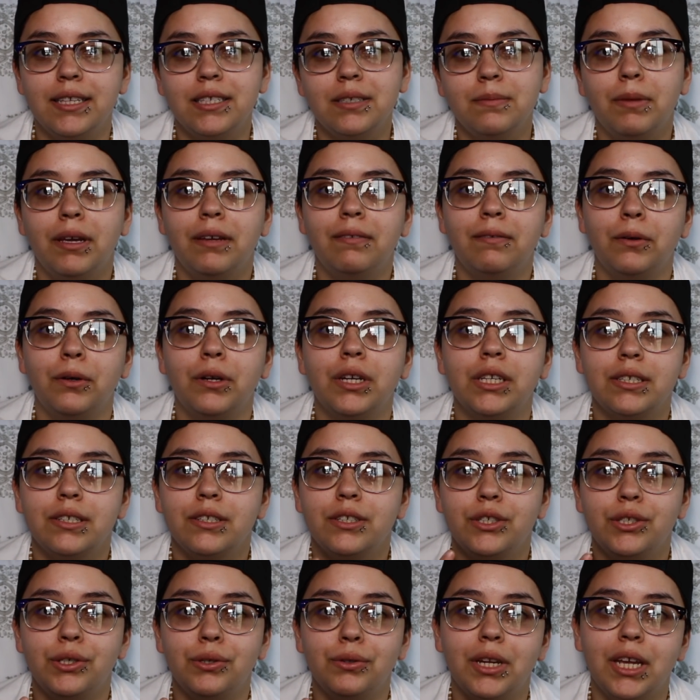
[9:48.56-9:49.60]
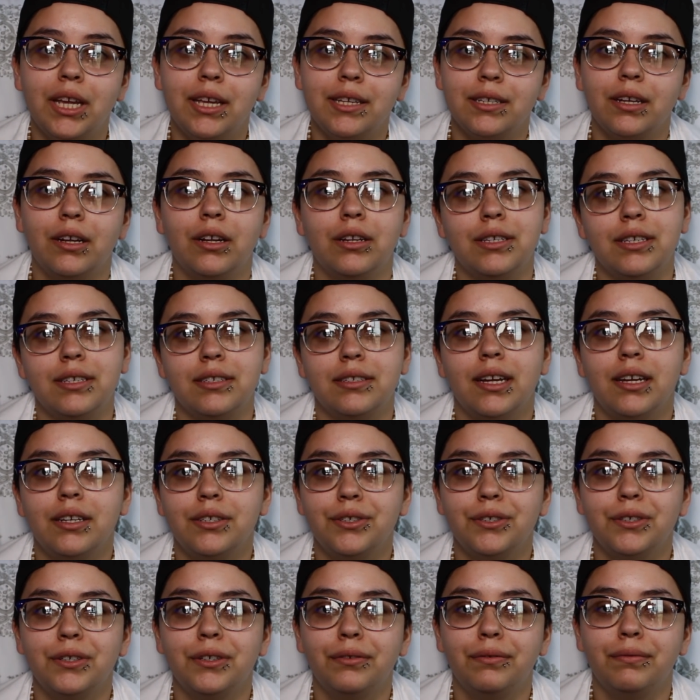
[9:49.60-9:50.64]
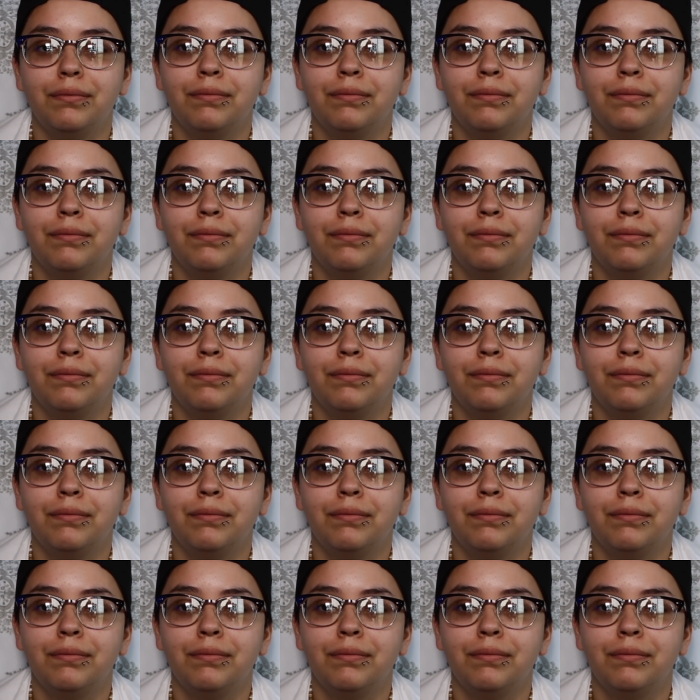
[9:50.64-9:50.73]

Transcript: this is my voice 2 days on testosterone.